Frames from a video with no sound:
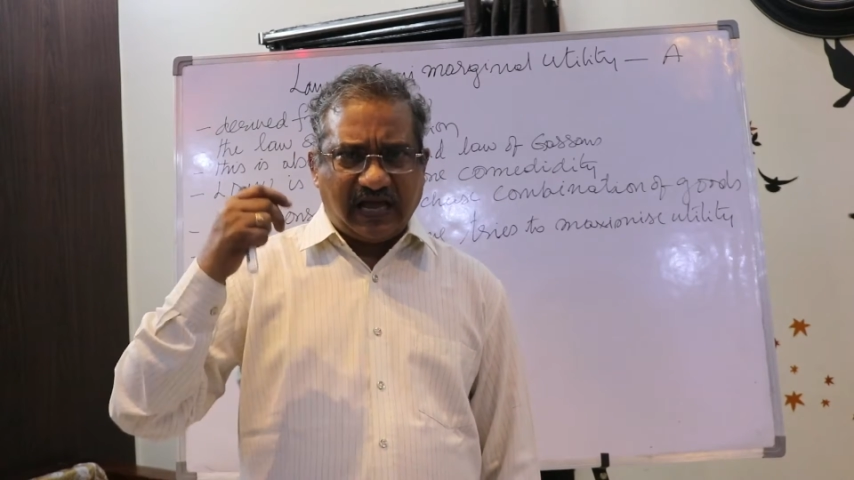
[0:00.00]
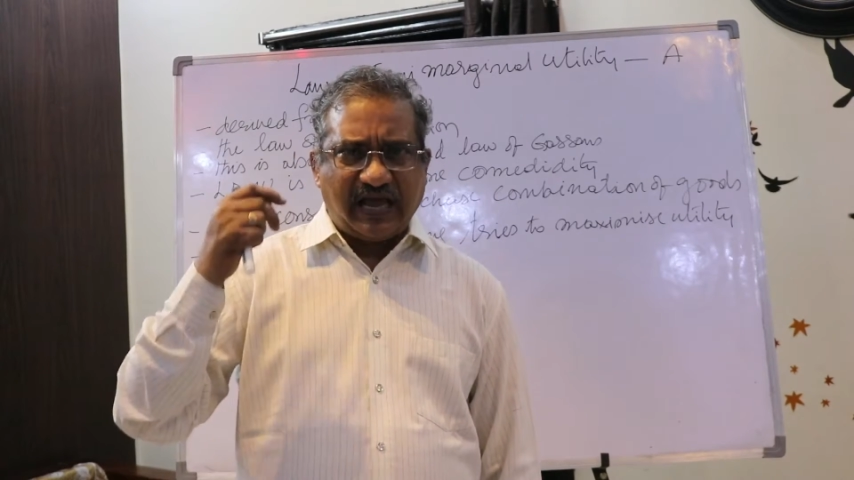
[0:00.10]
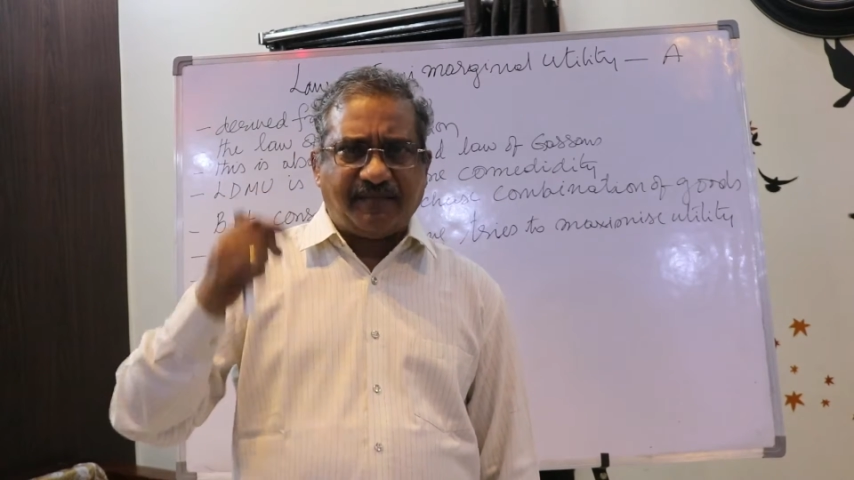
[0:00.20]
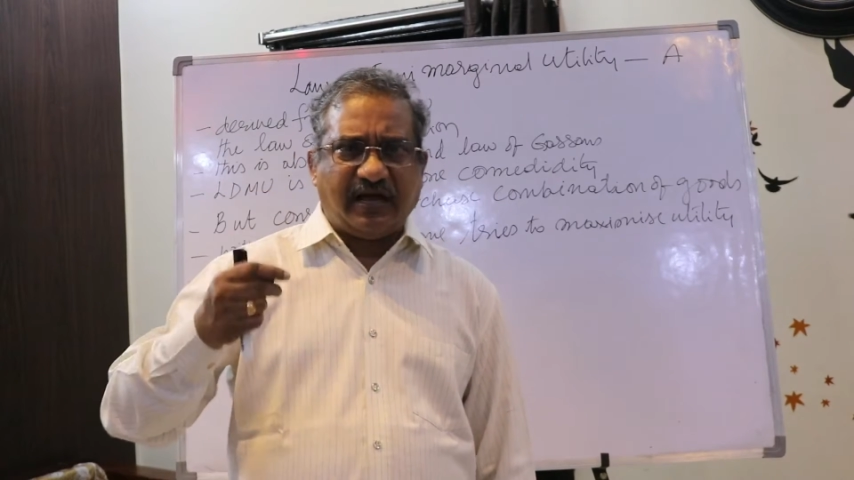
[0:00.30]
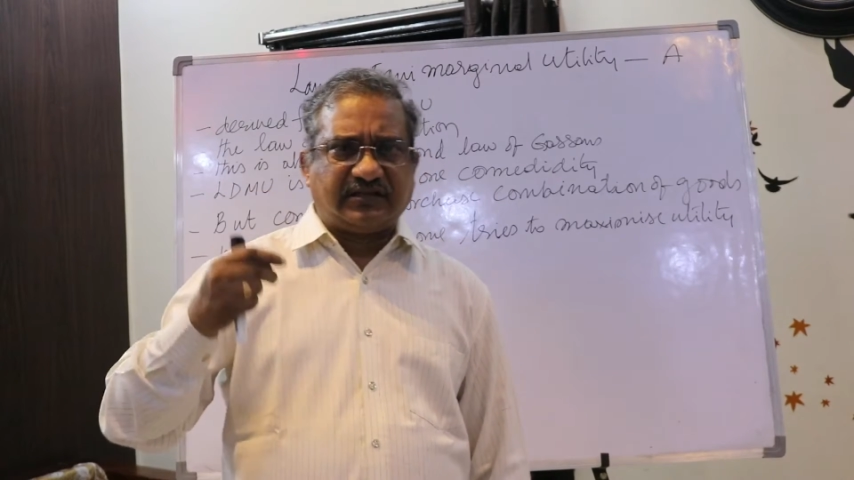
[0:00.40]
I
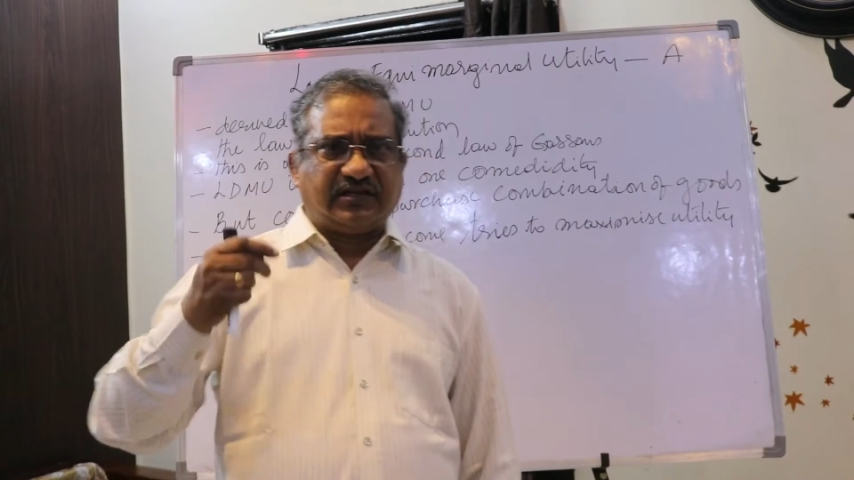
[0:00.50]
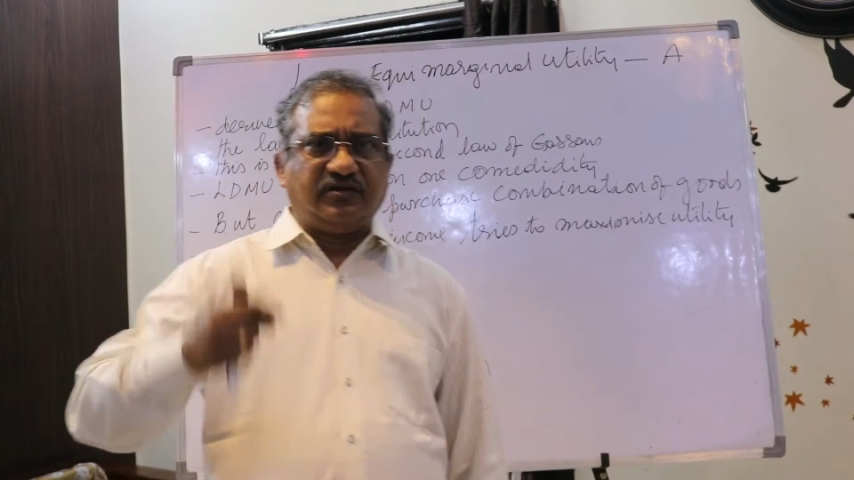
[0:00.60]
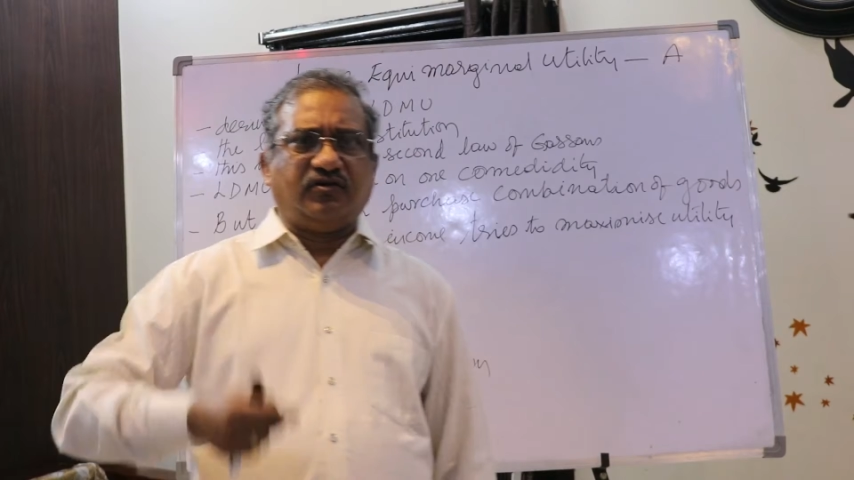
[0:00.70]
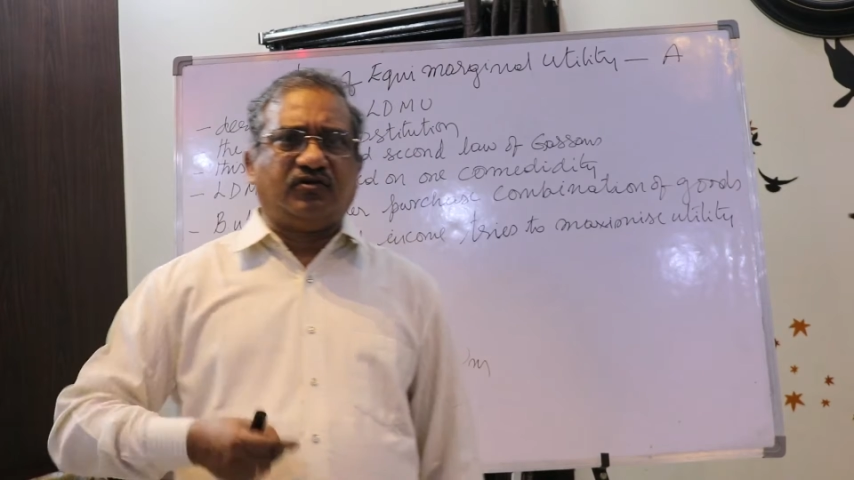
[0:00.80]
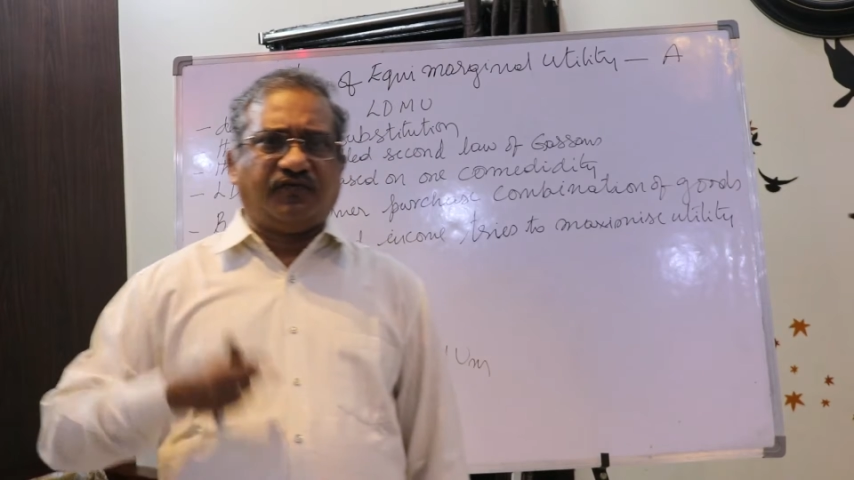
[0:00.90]
am
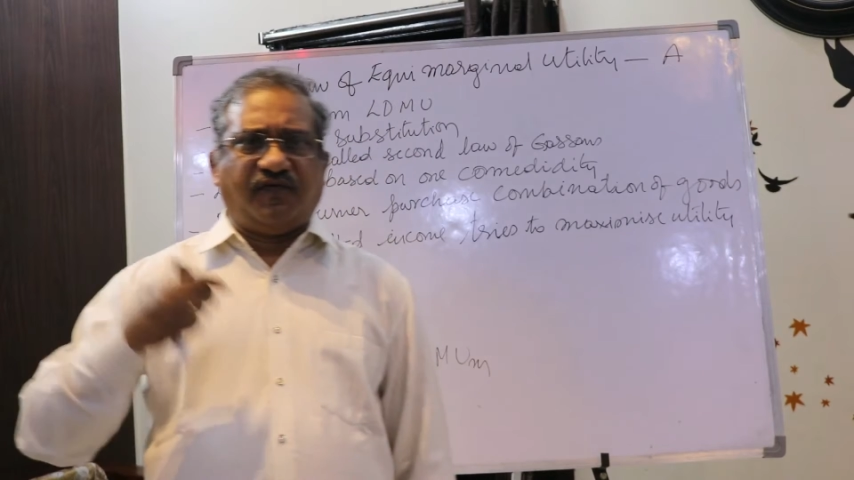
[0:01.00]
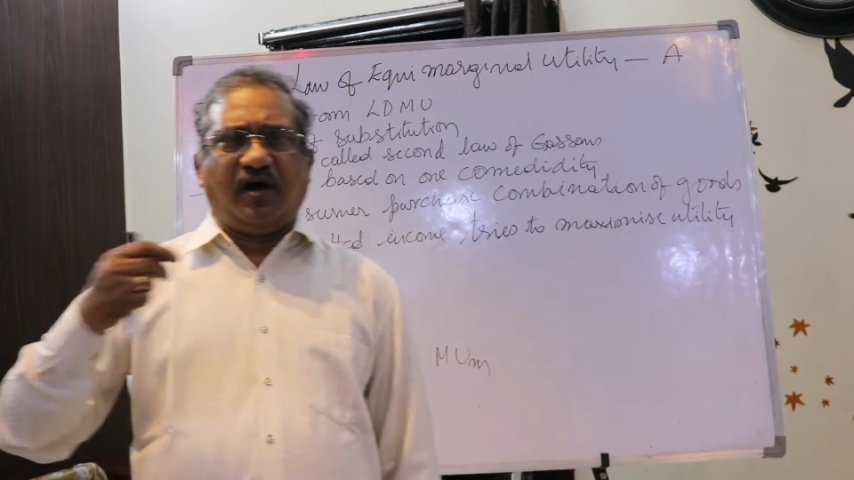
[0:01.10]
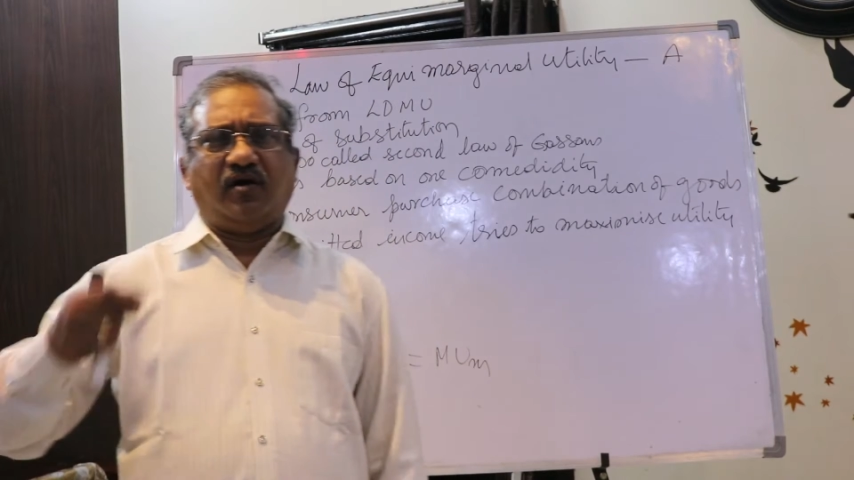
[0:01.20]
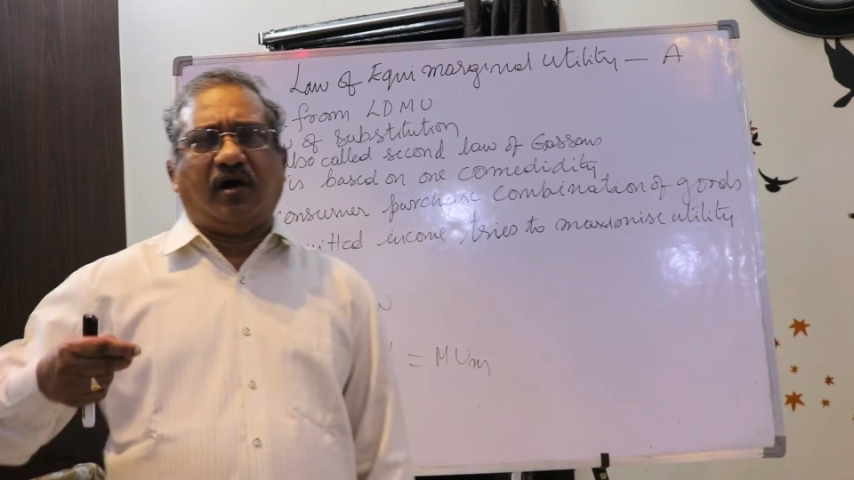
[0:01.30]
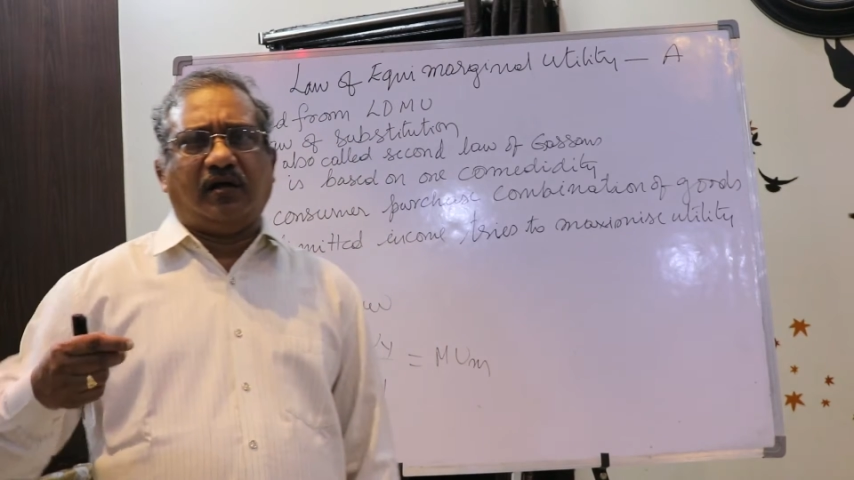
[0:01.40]
asking you to
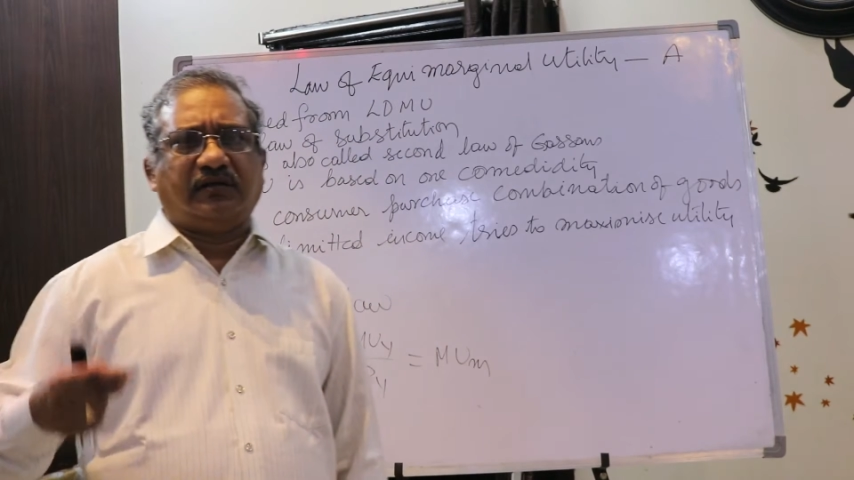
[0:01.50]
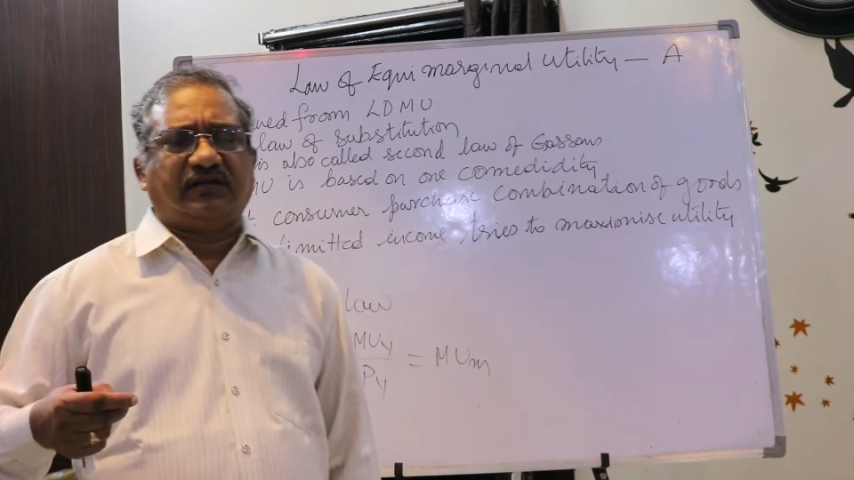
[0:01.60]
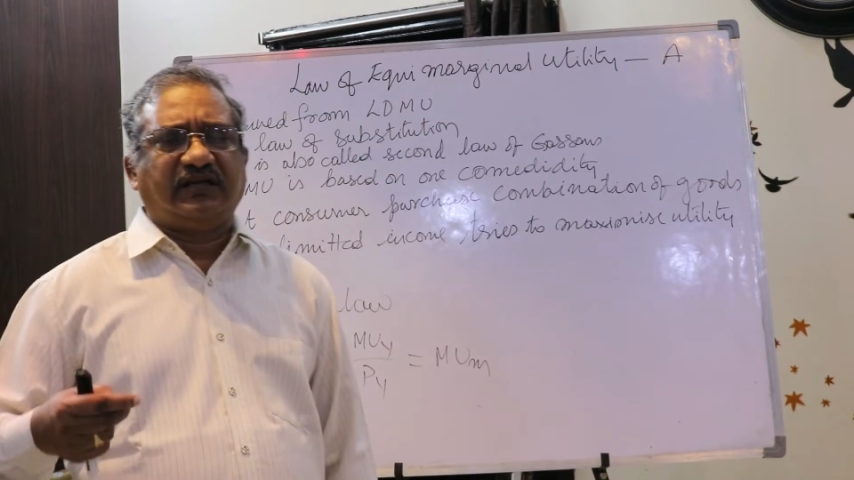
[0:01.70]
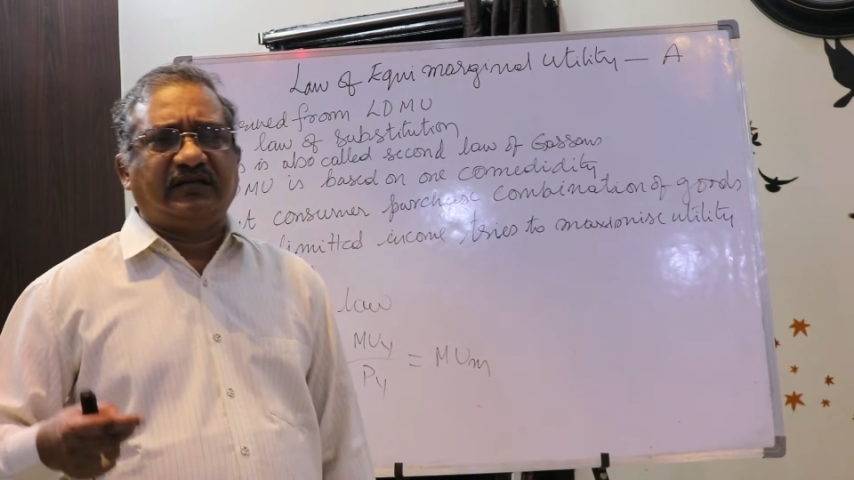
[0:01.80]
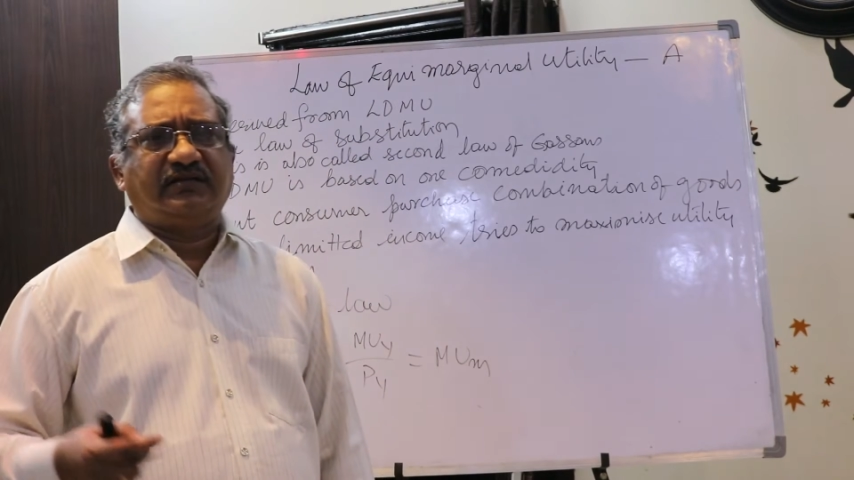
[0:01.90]
follow all
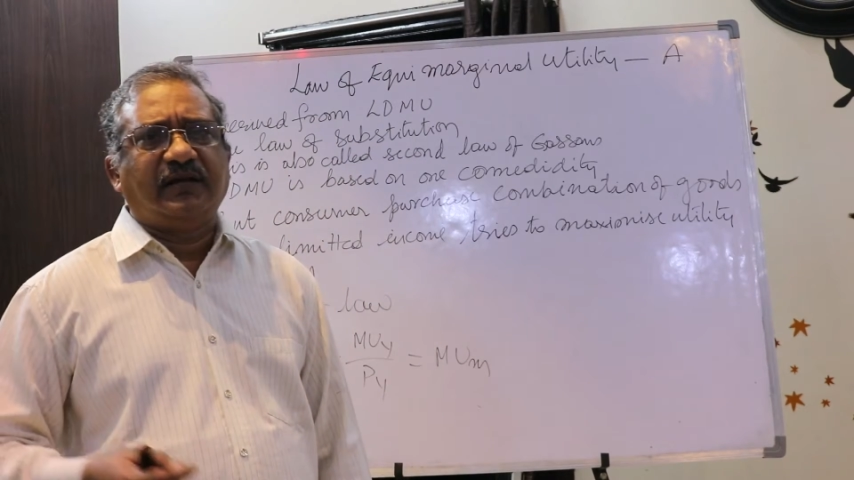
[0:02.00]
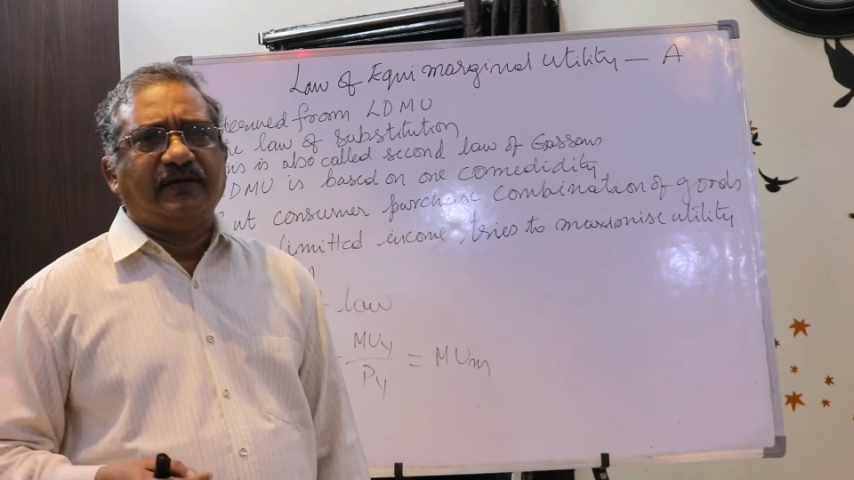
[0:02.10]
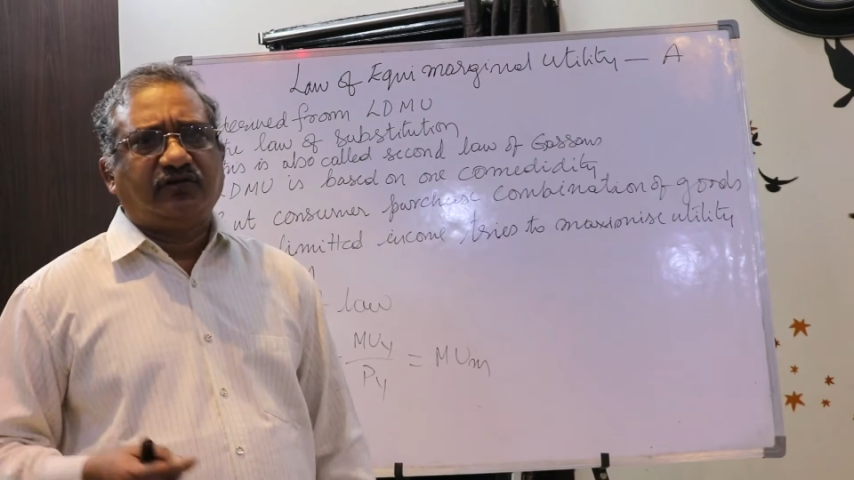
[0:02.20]
the things